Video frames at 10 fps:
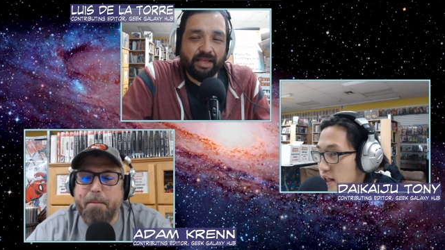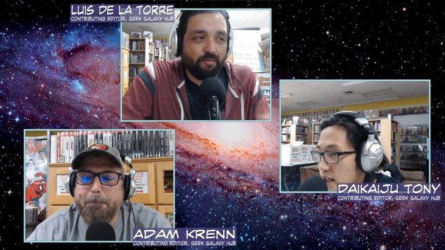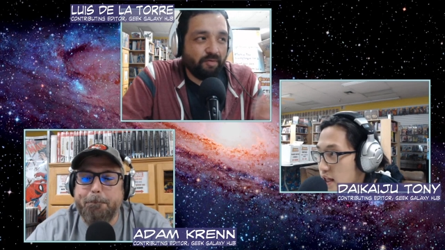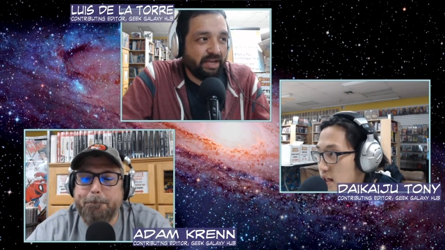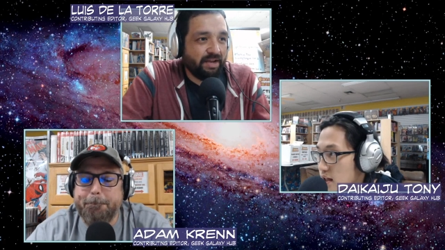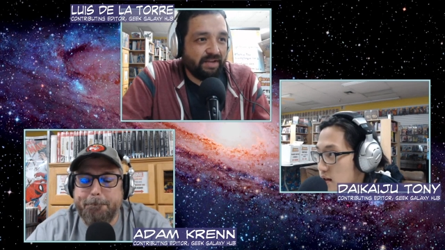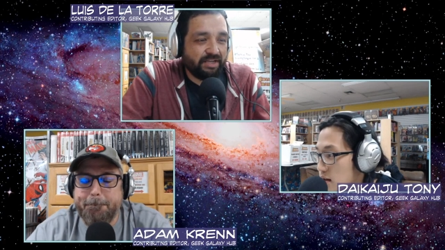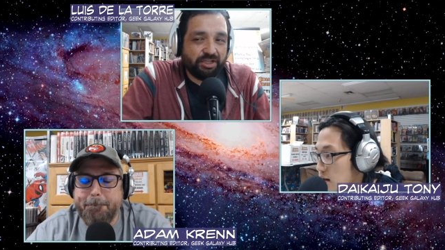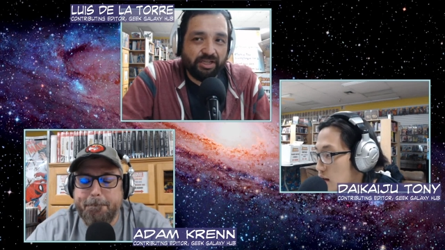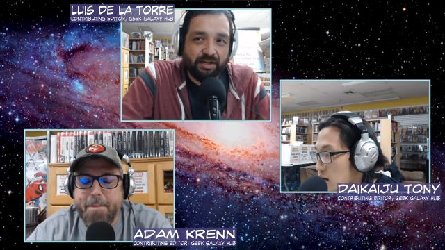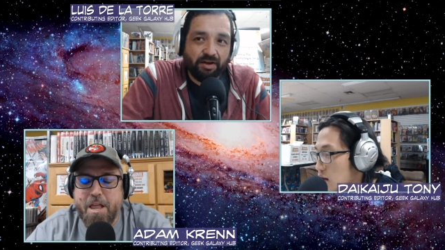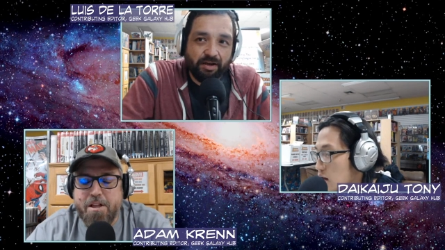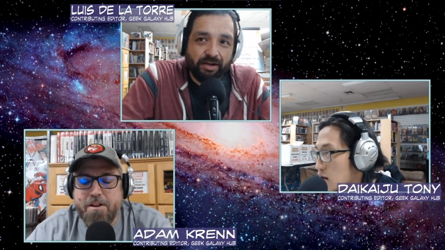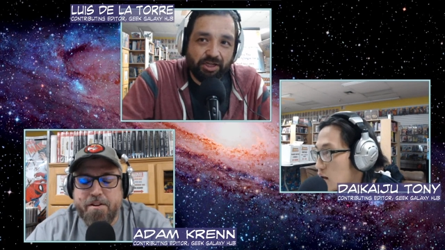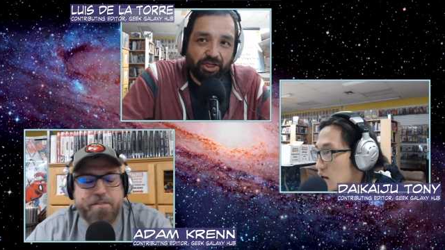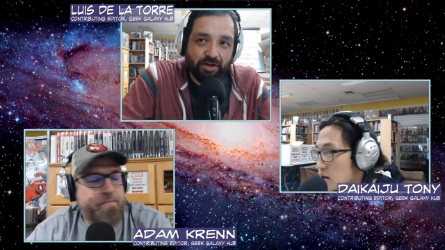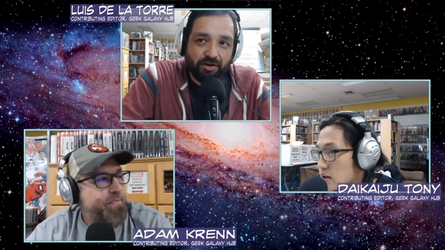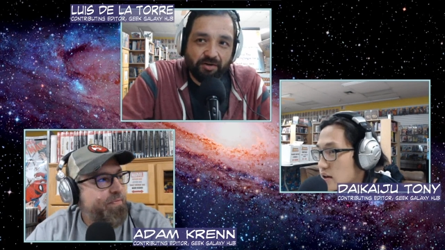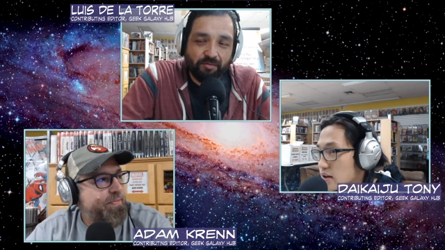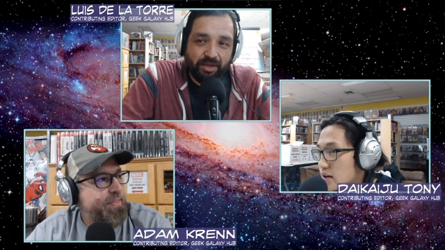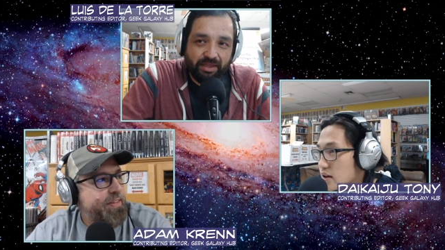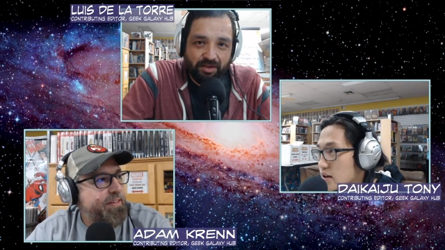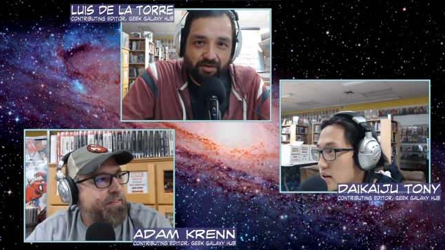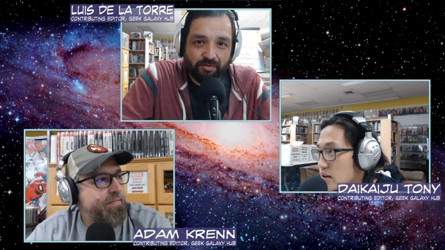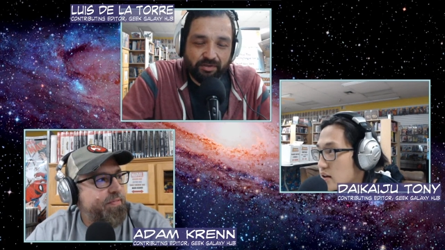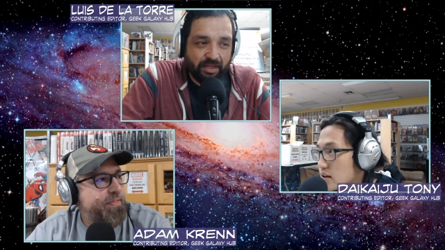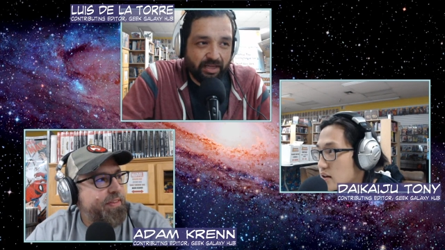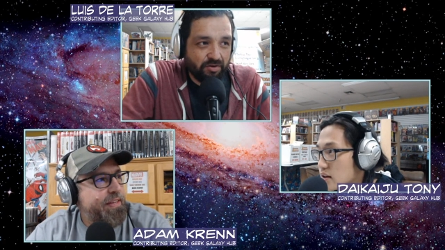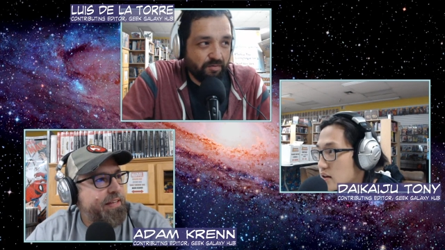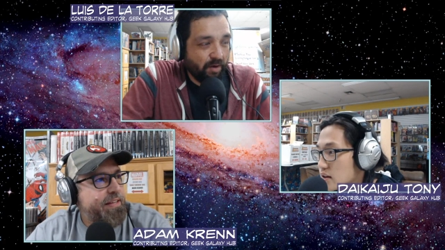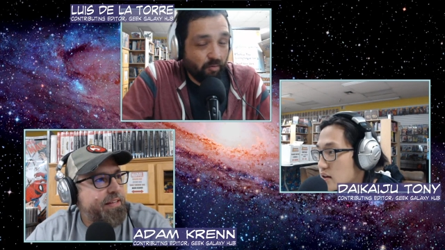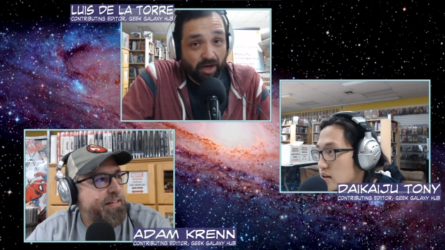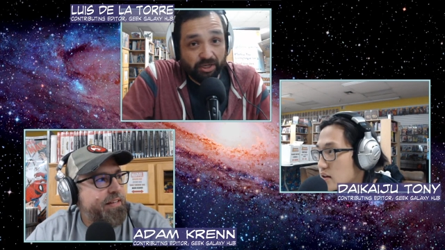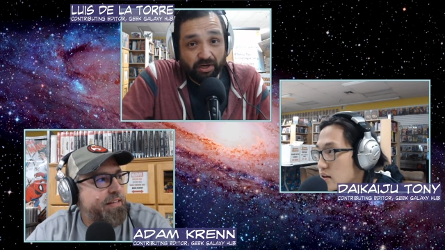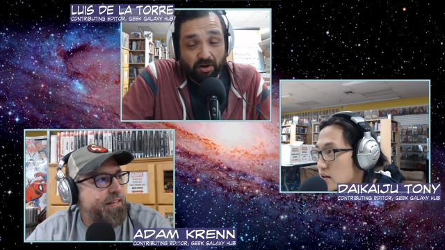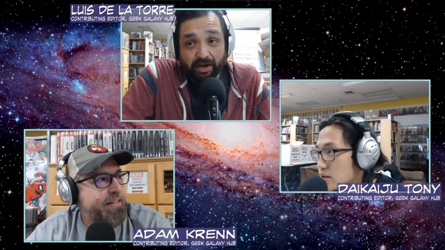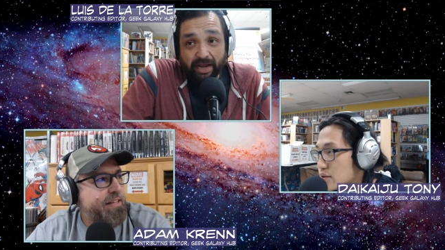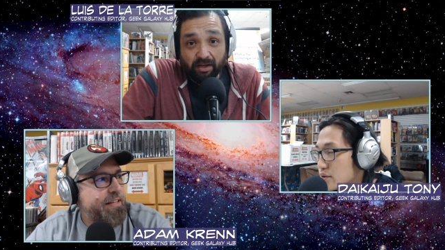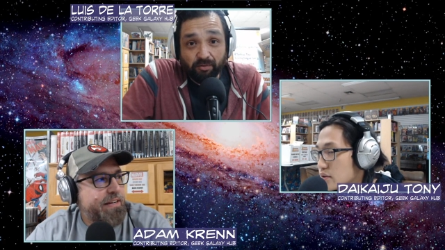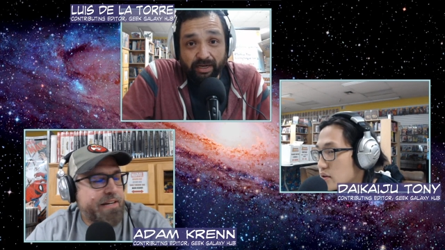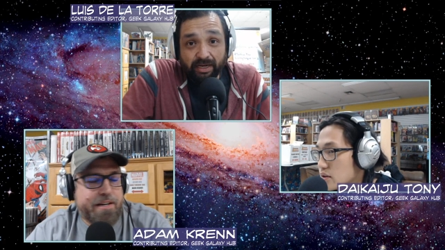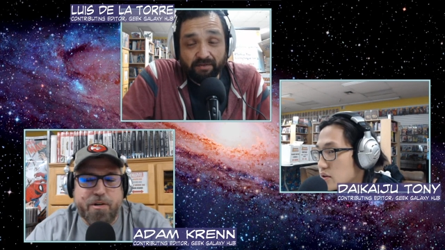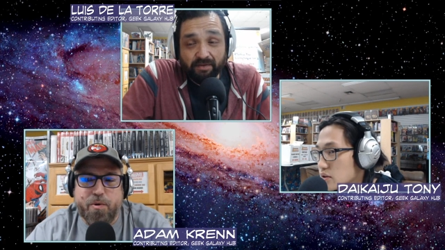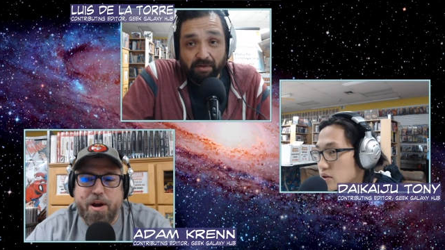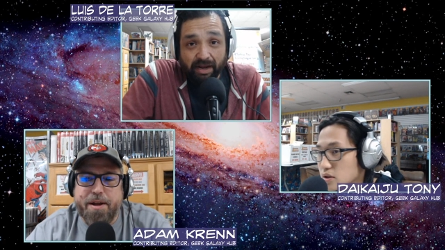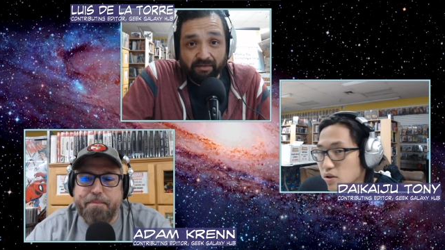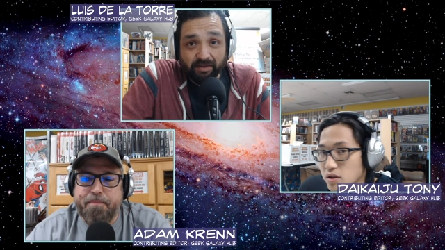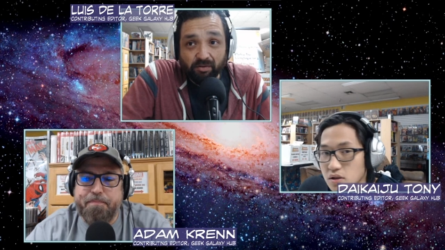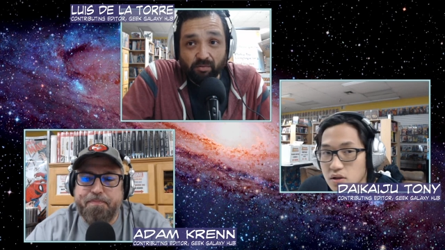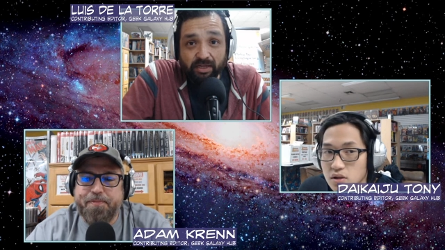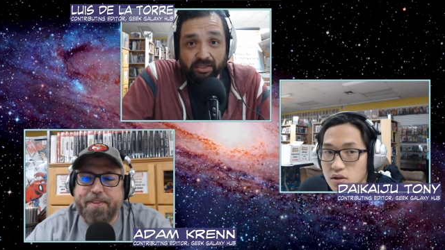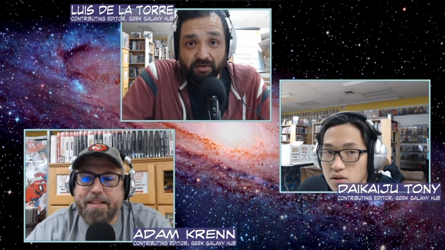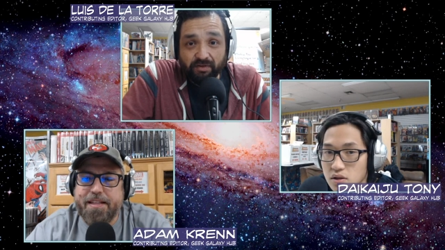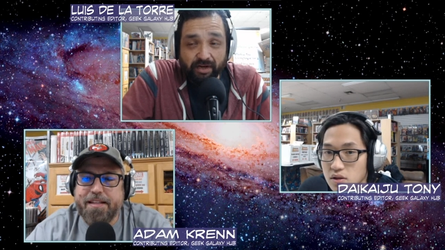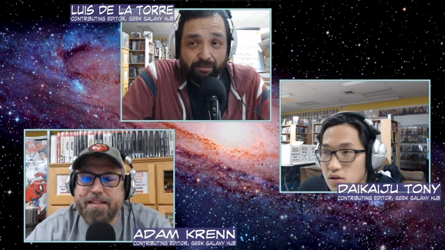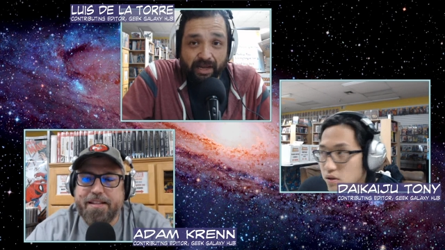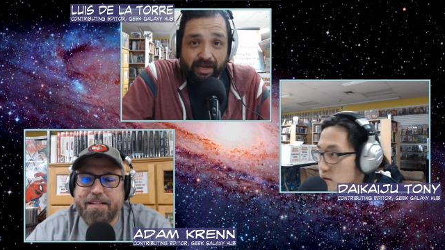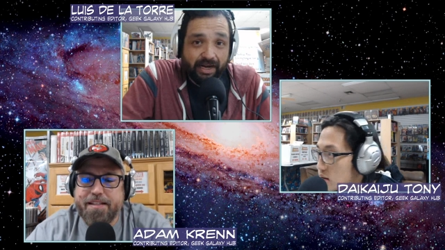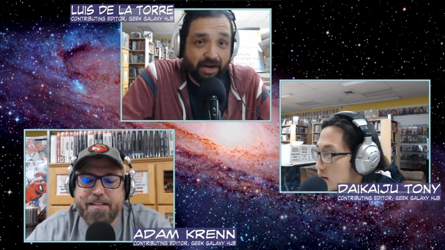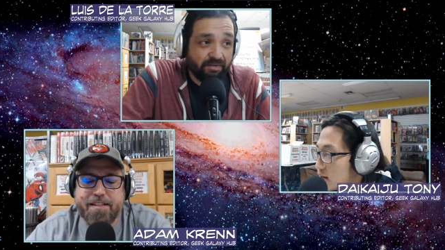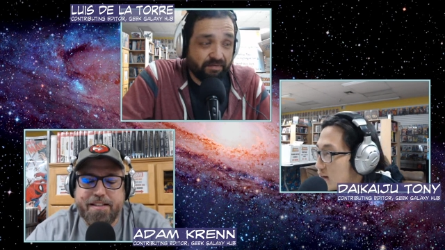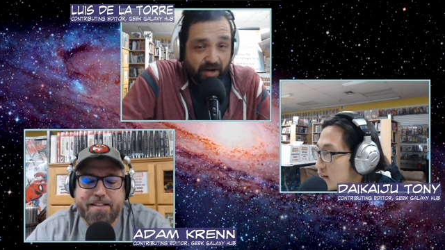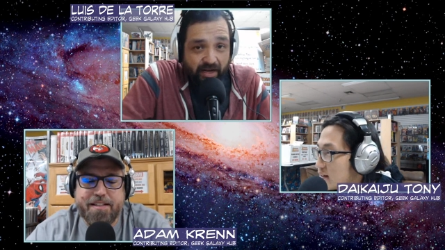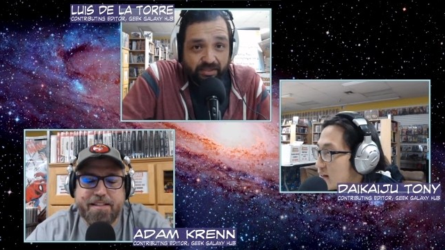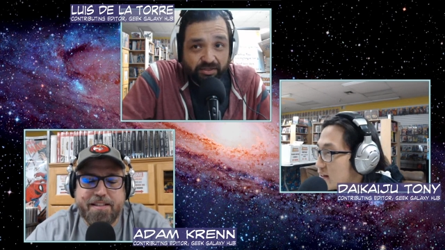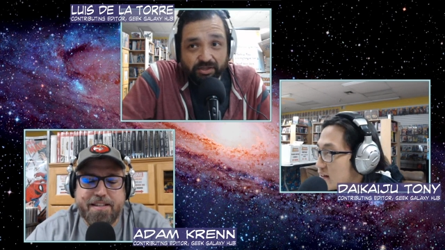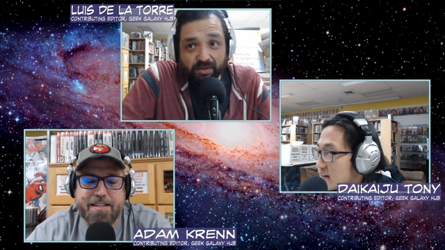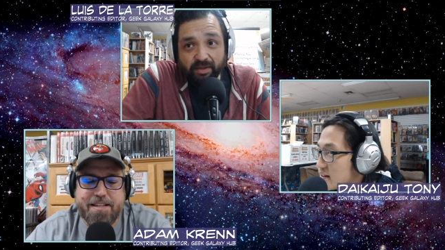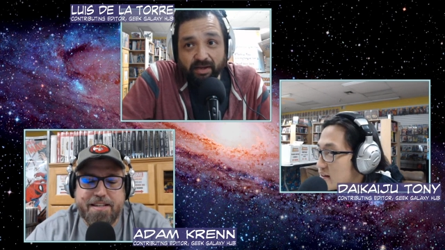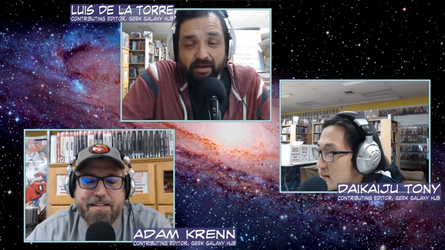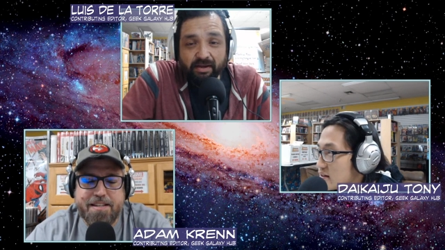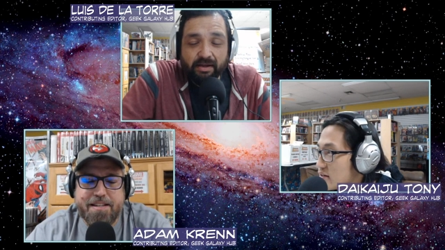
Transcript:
Speaker 1: that we have each seen on uh, Shudder with you, so that you may watch it on Halloween if you don't right. have little ones, or if you're going to be hanging out with friends or something.